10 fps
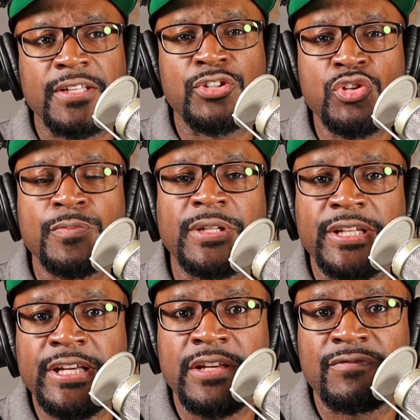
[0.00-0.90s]
do you
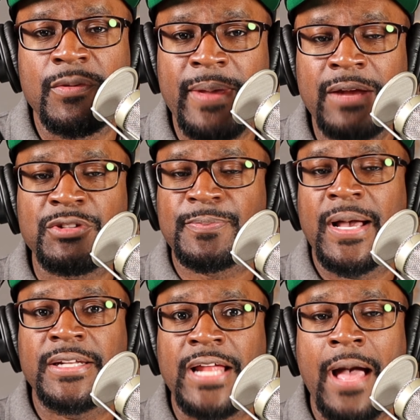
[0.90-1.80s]
believe? The man
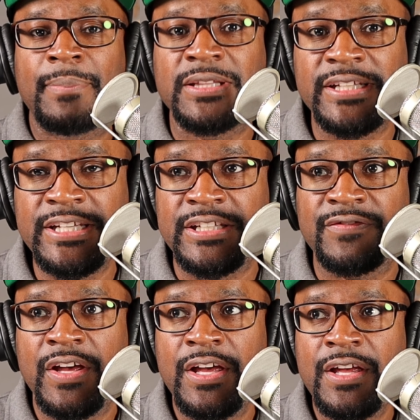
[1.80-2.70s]
responded, I
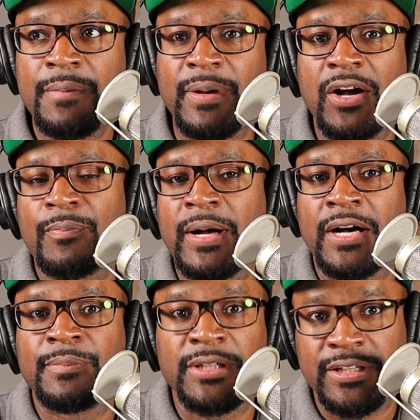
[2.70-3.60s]
believe, but help my
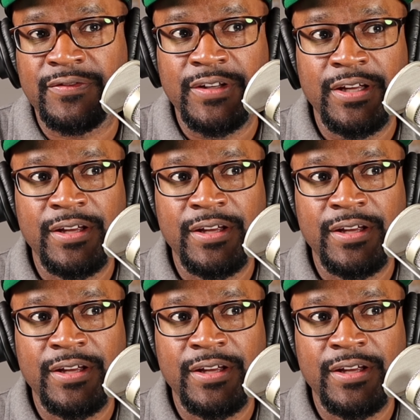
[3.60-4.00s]
unbelief.